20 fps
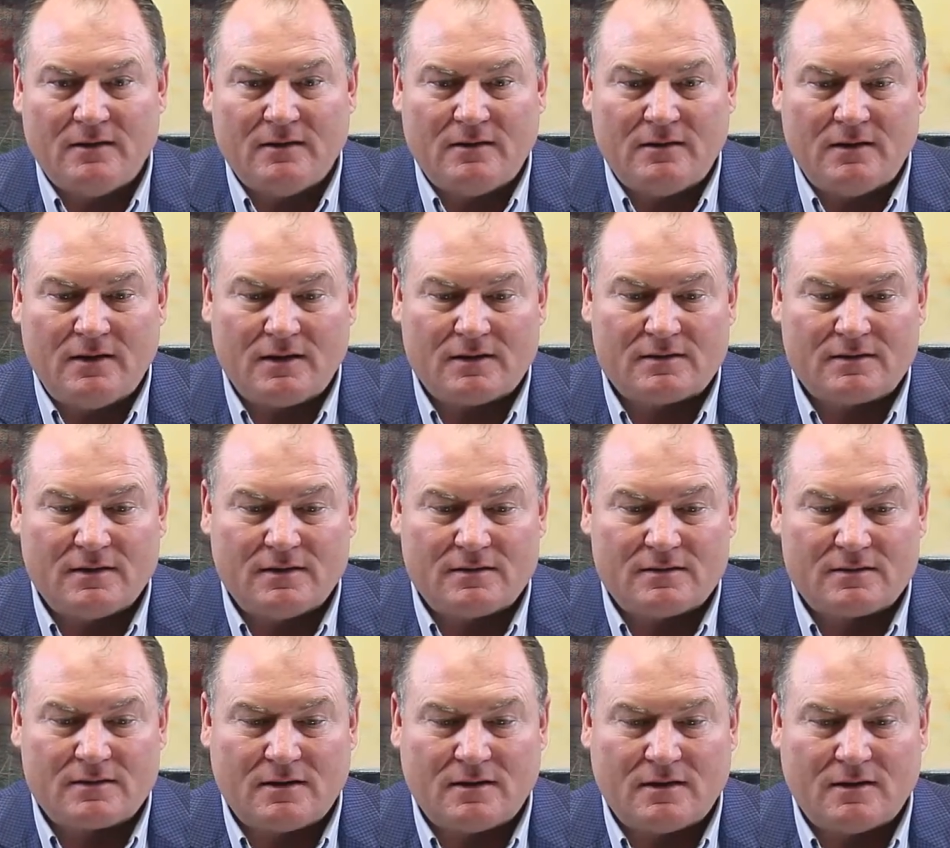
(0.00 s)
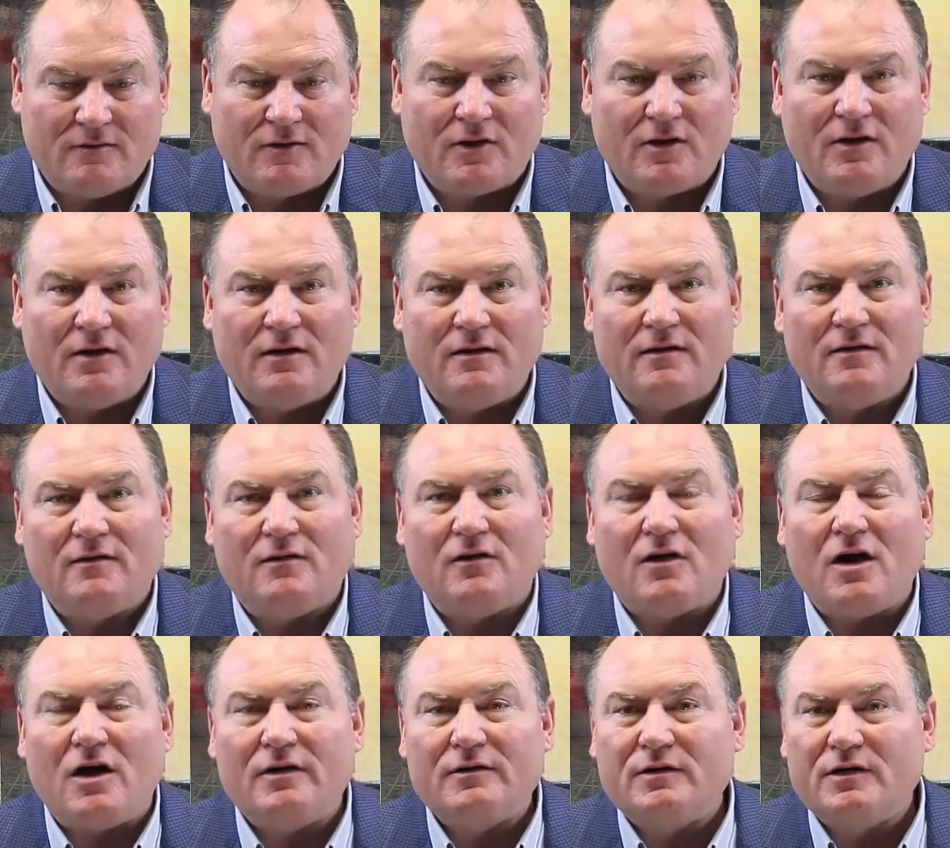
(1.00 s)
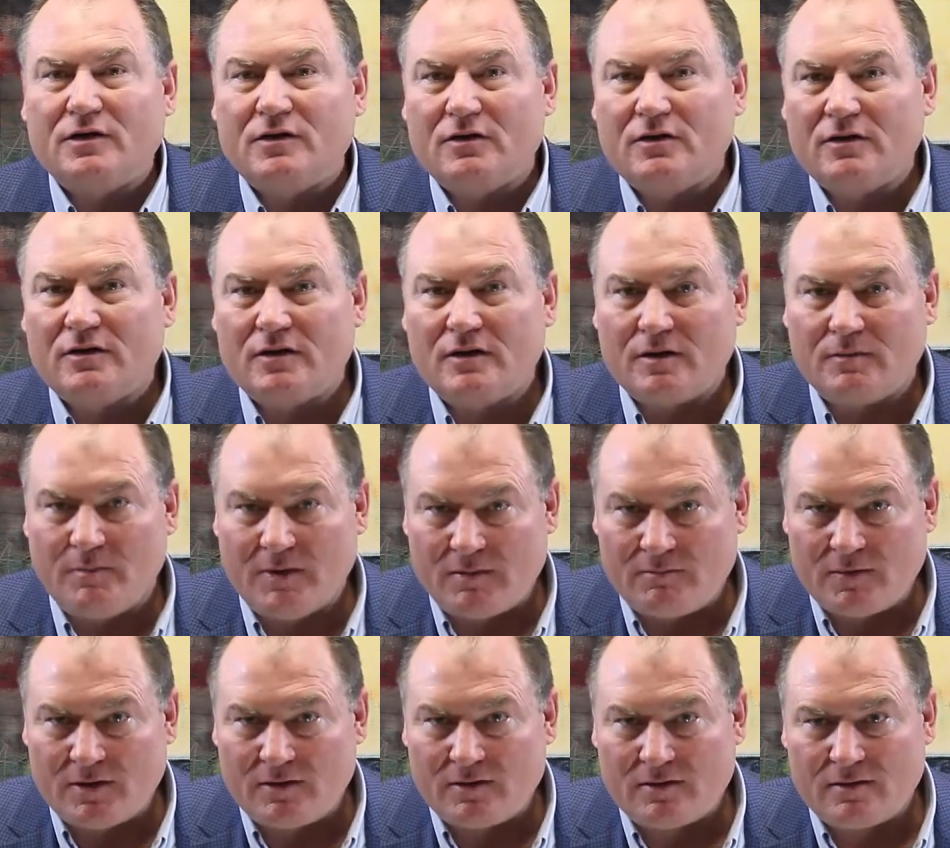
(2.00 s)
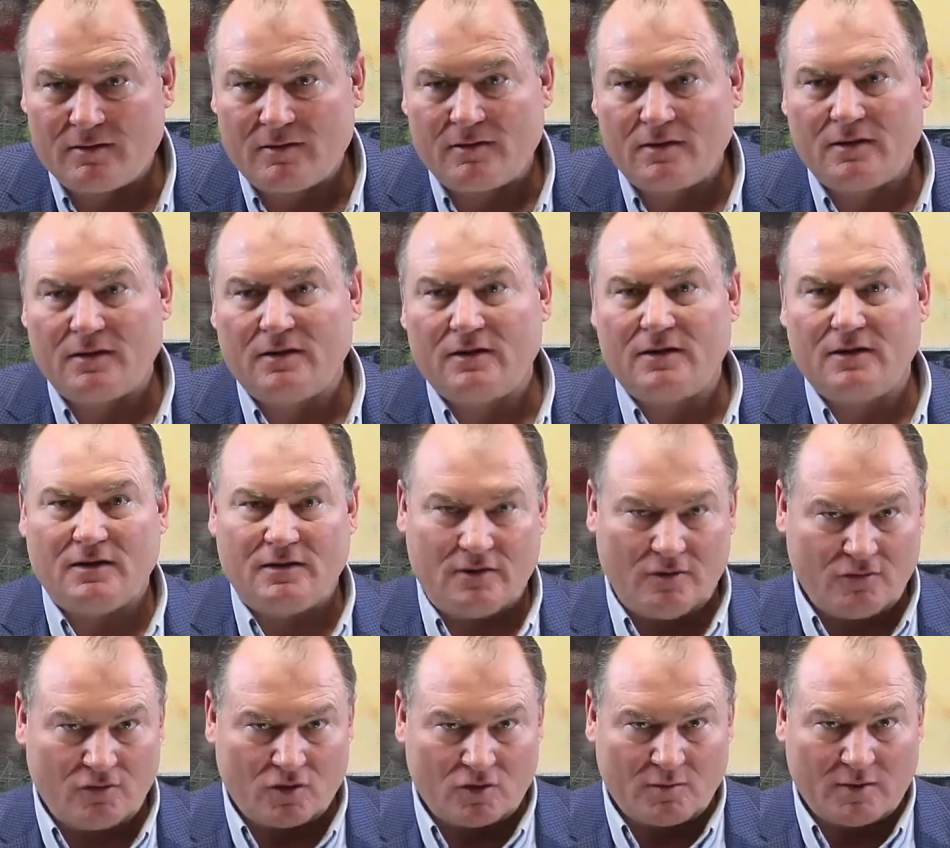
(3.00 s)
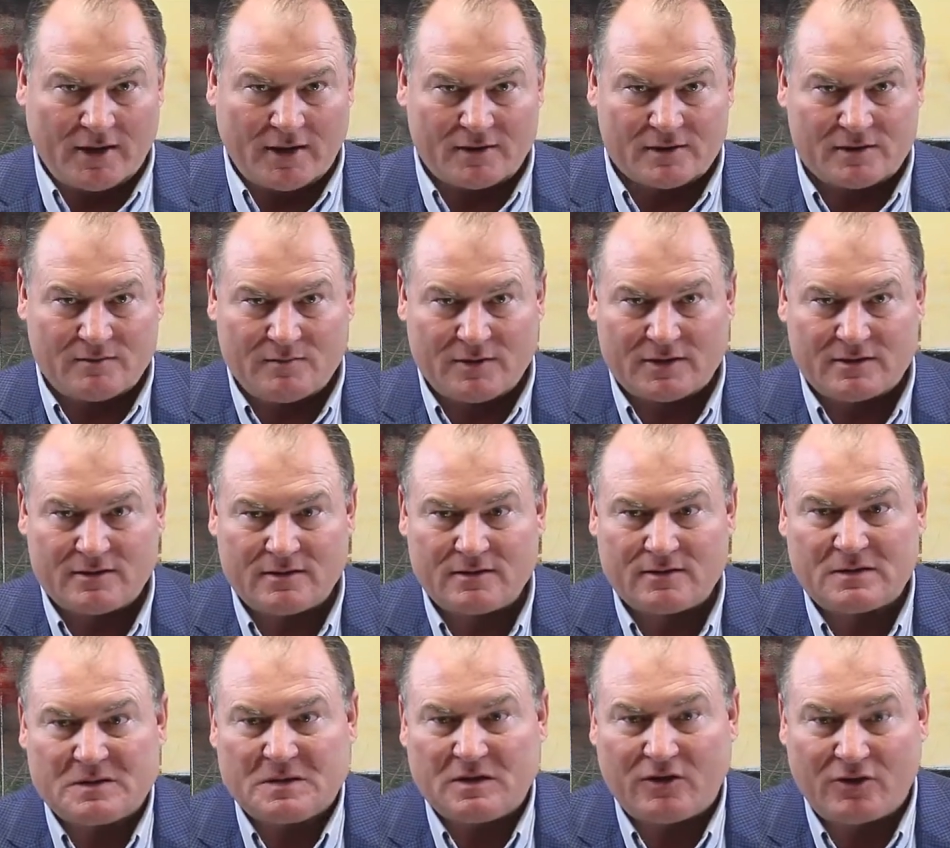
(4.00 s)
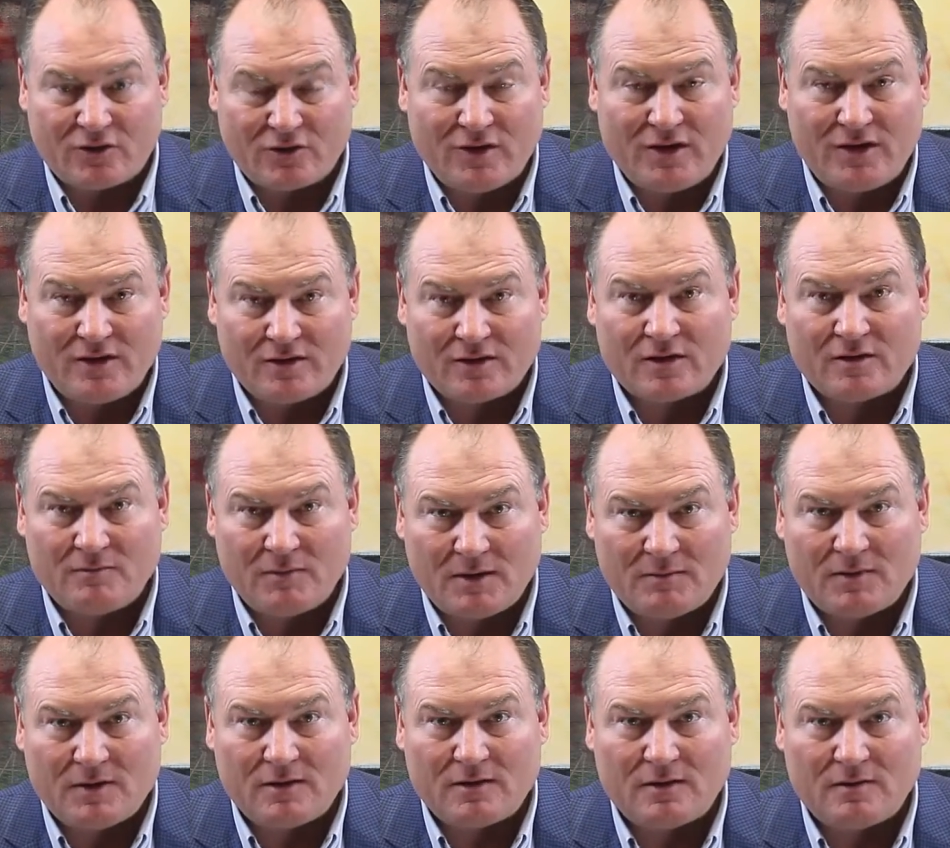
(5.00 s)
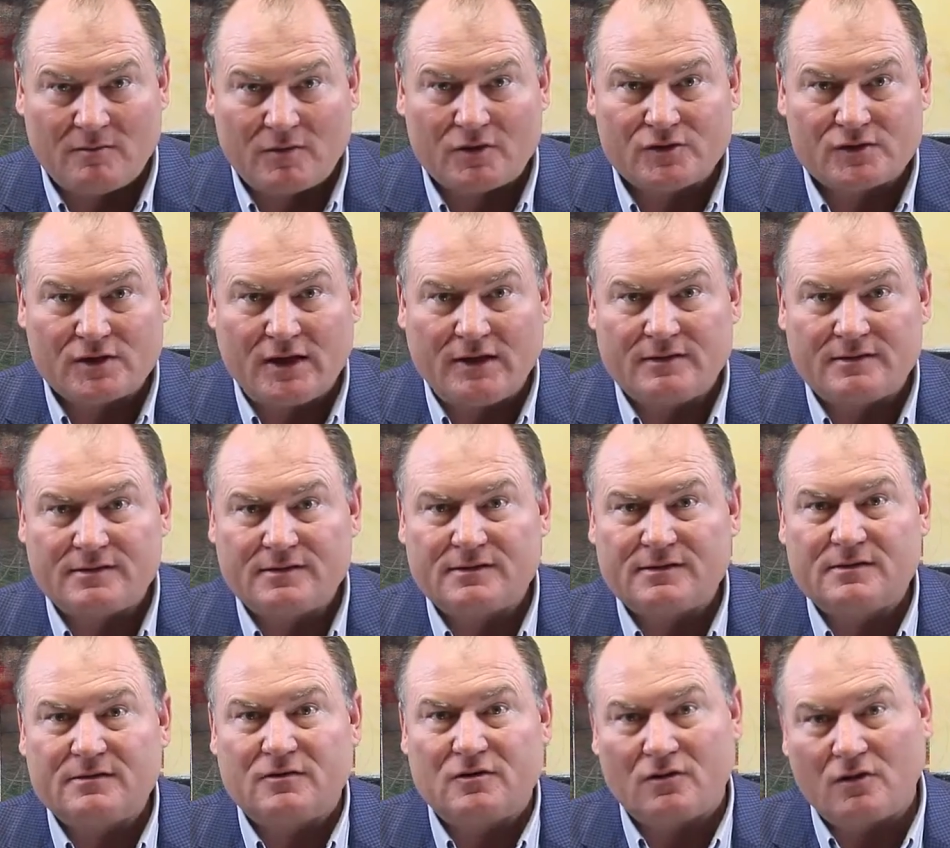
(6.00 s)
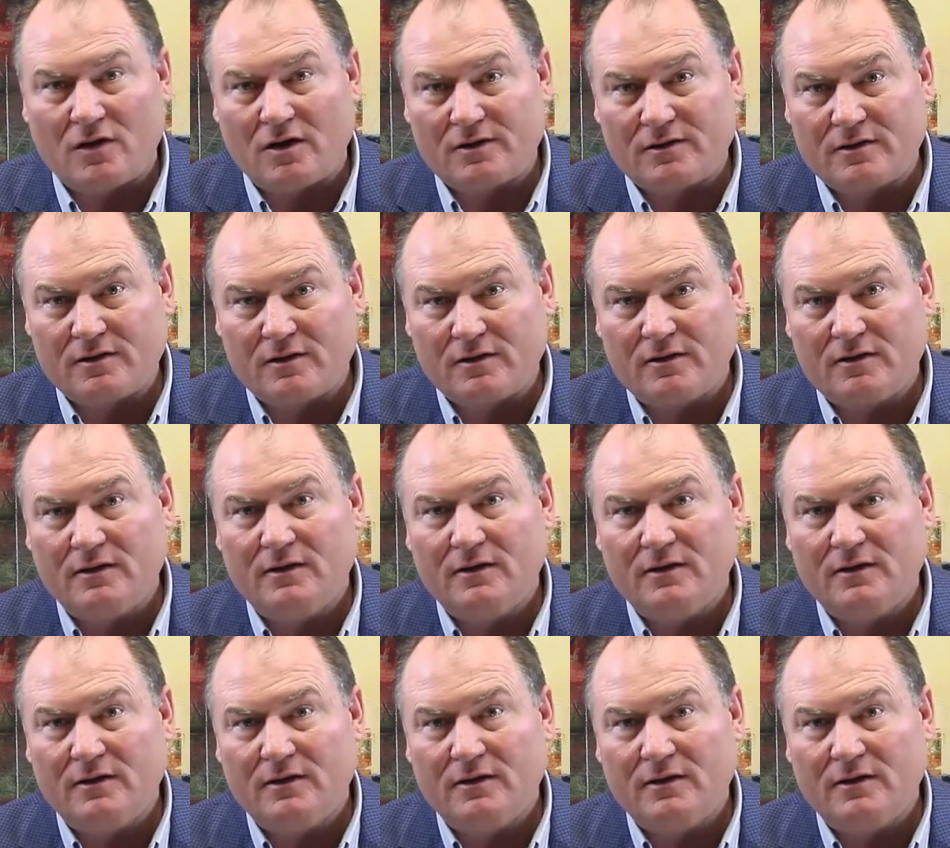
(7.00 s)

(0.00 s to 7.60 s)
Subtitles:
This is a very long-term commitment in the affordable housing business, a 30-year commitment in most cases, or longer.